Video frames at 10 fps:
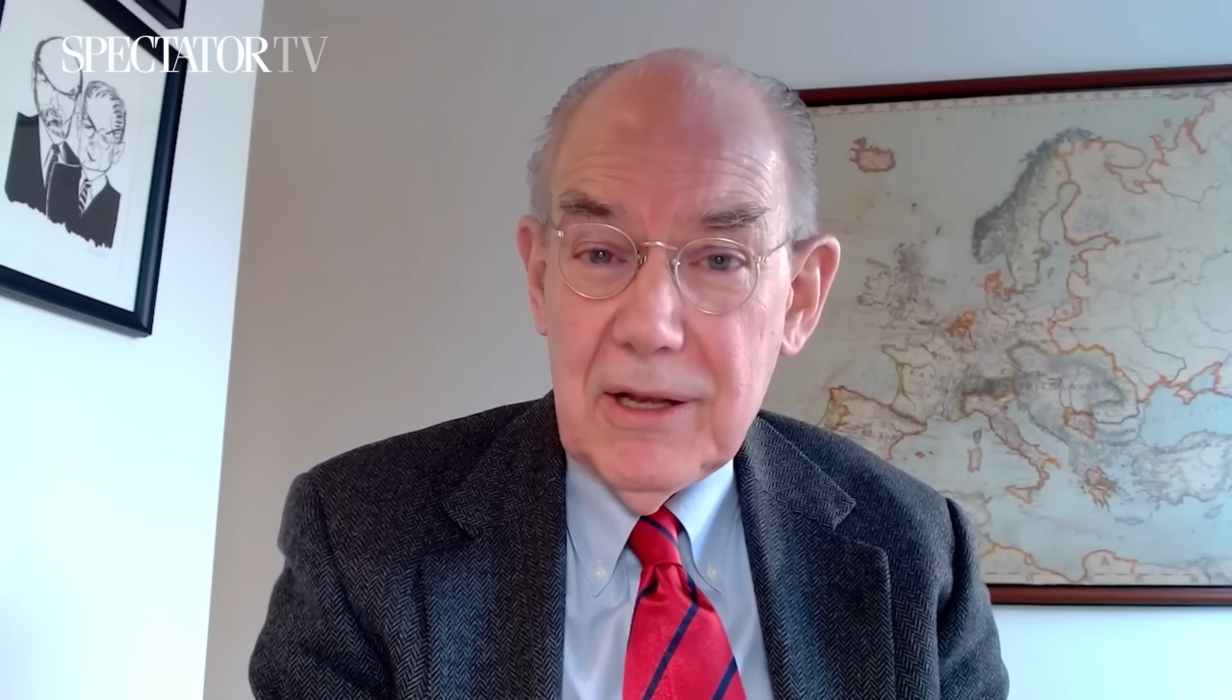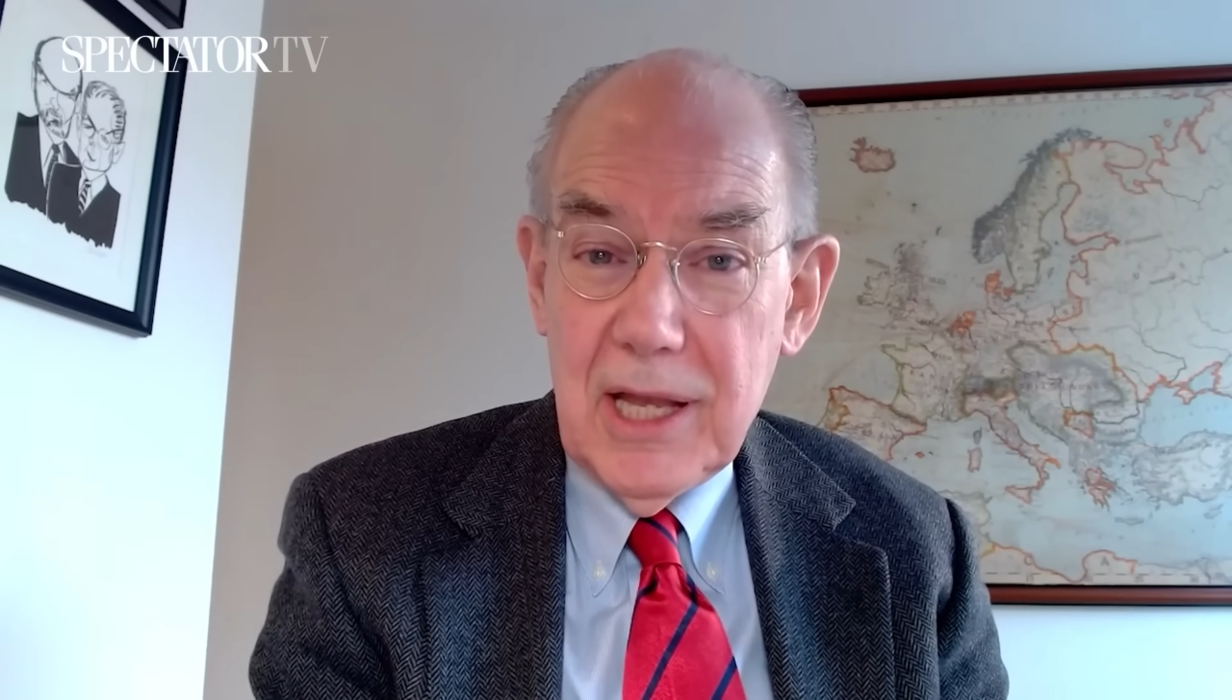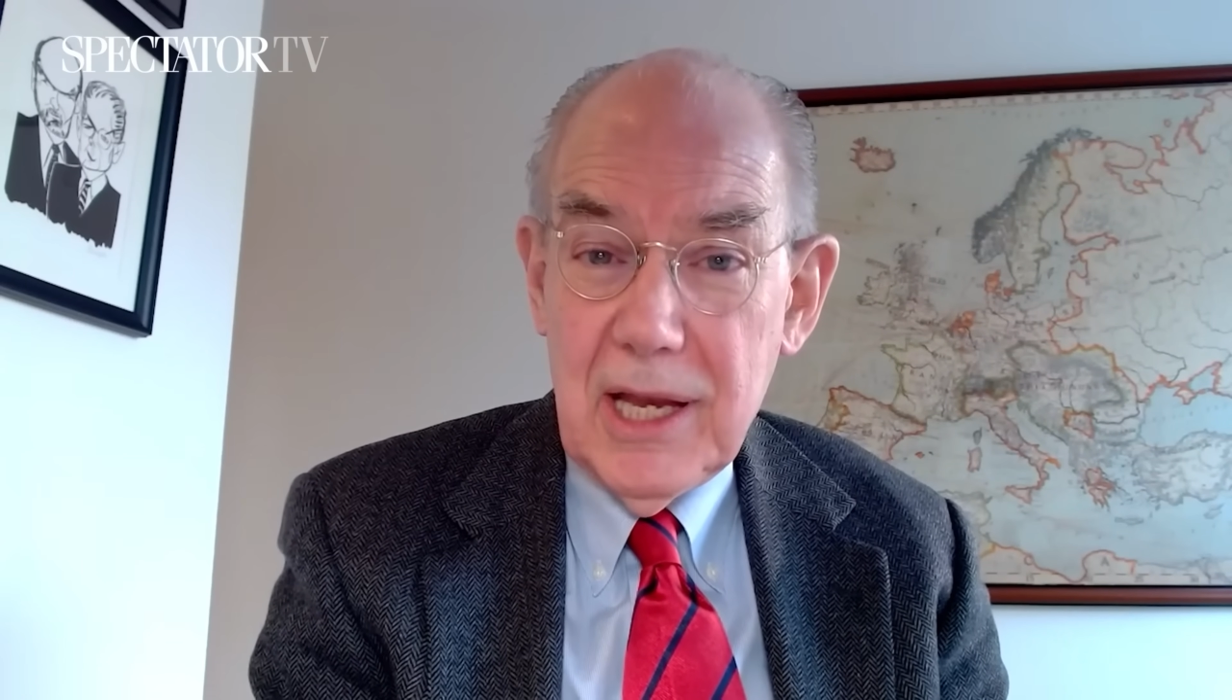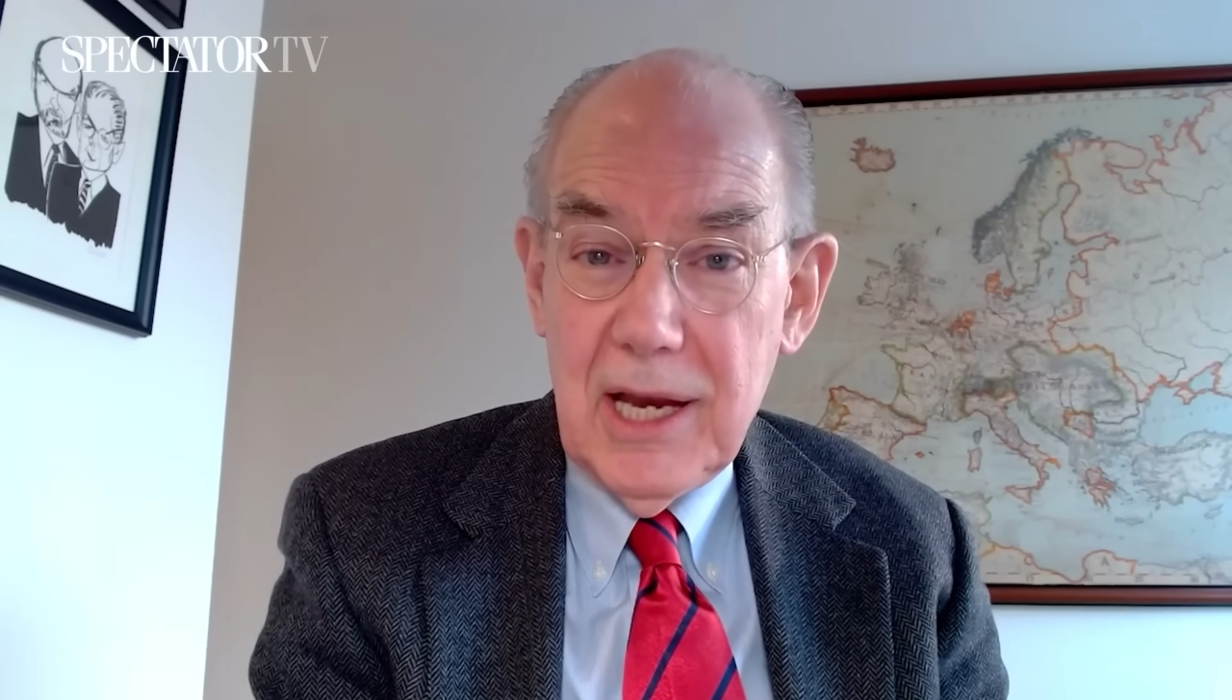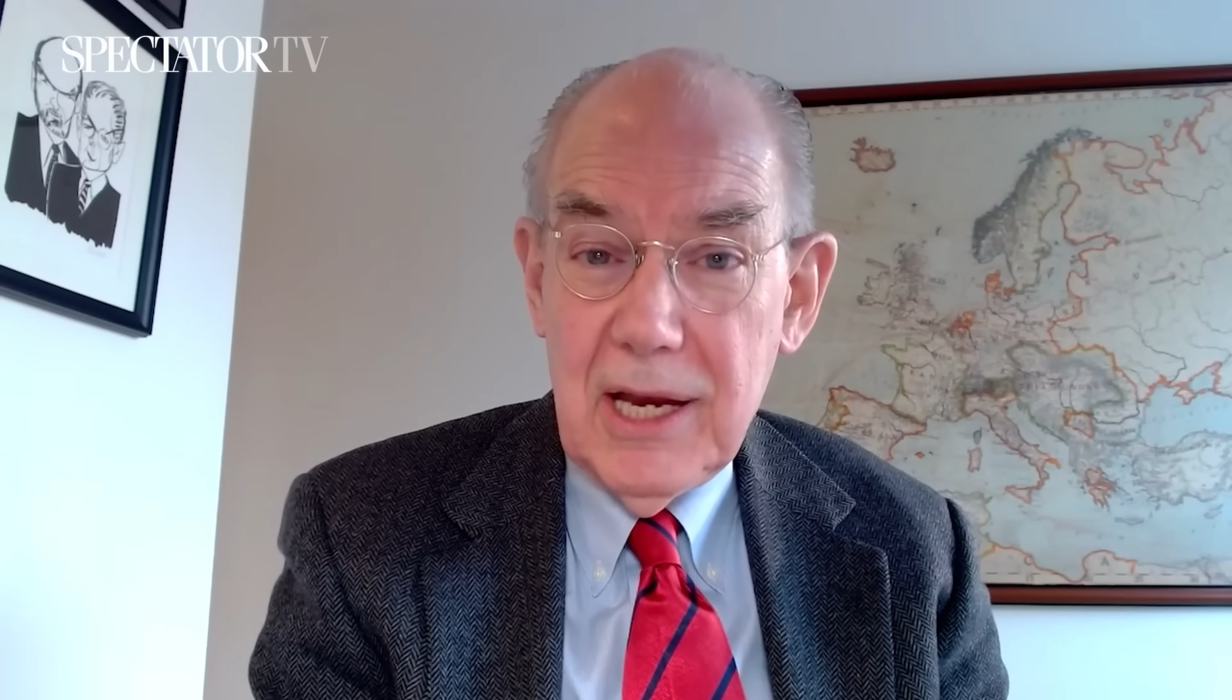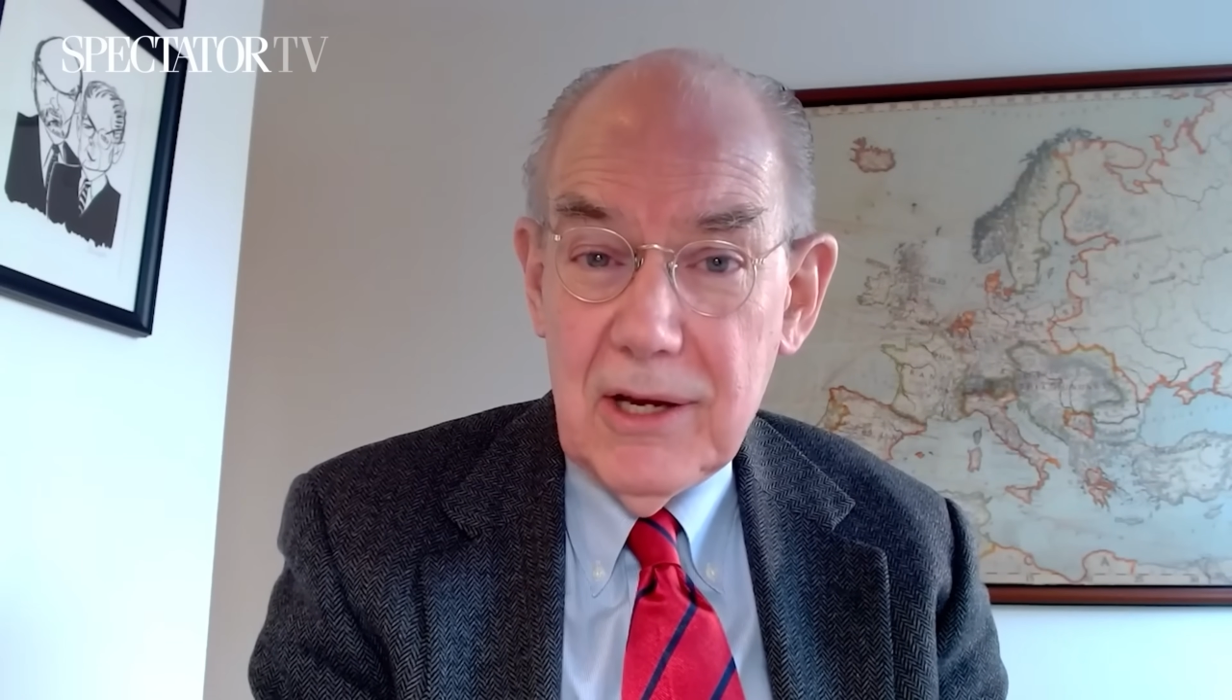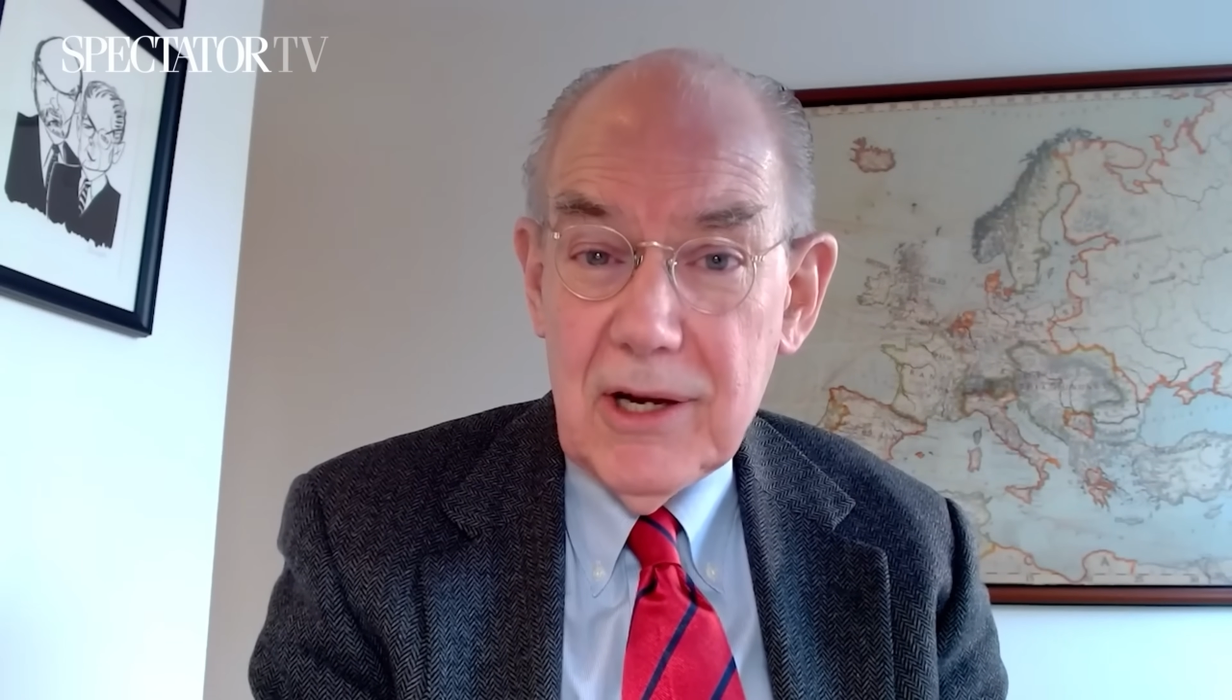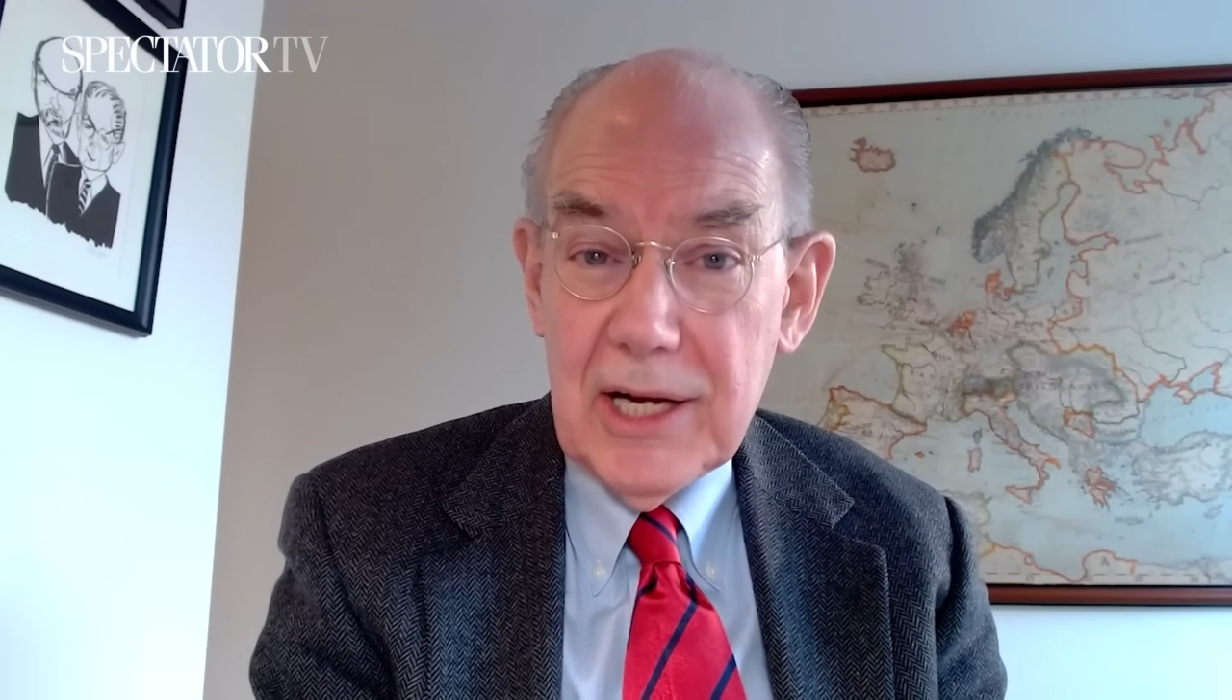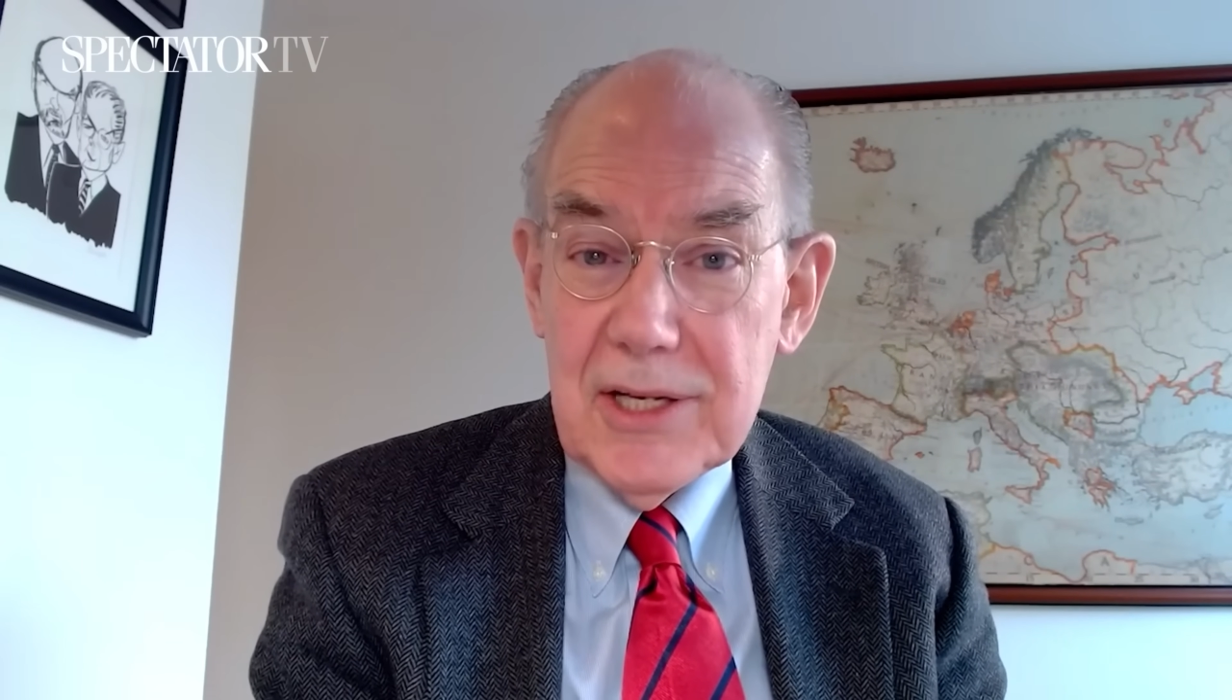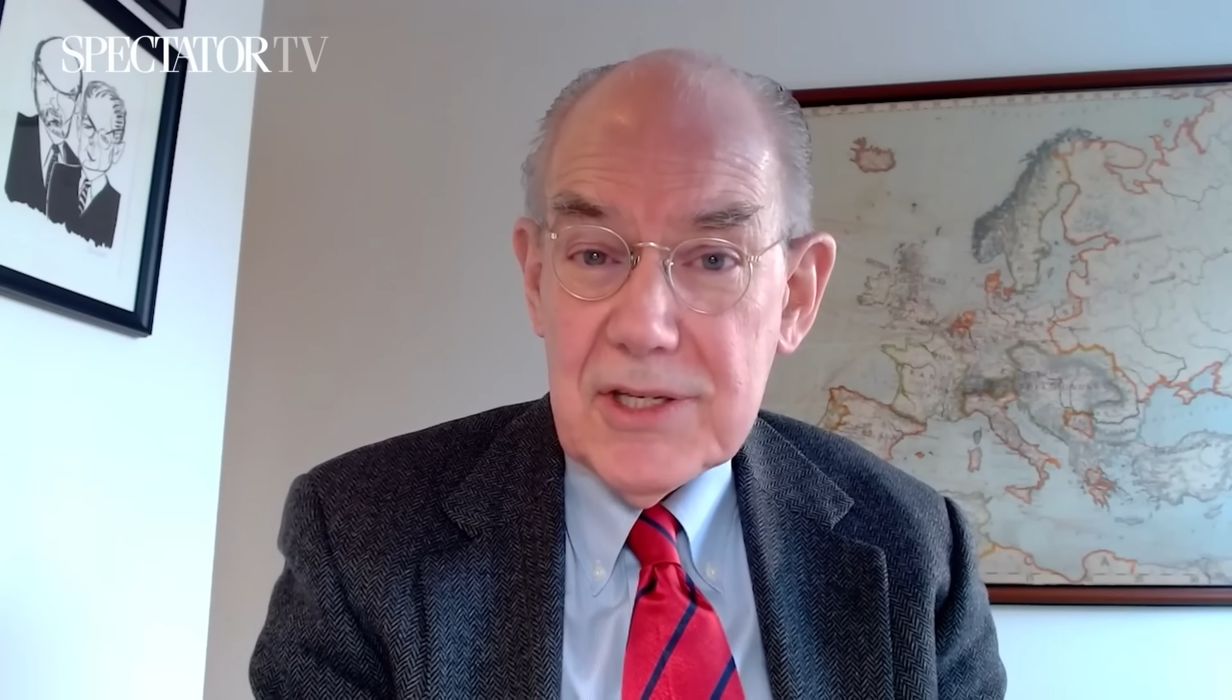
the United